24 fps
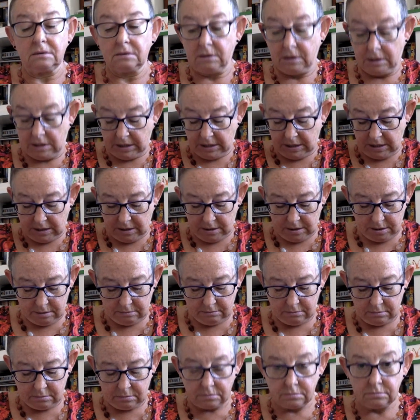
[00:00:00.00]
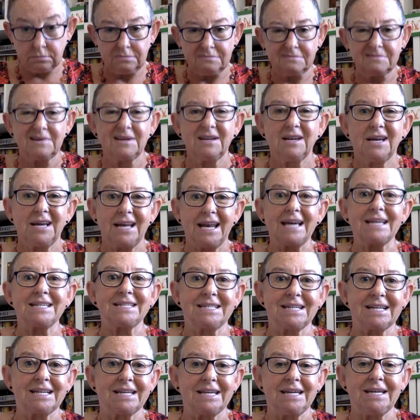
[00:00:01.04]

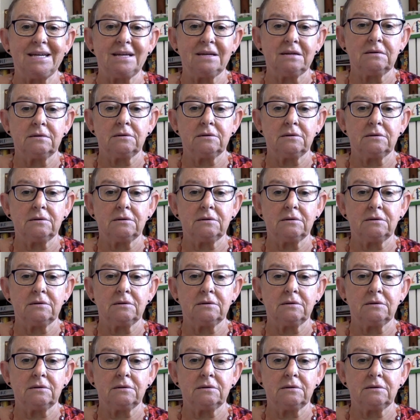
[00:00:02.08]
elasticy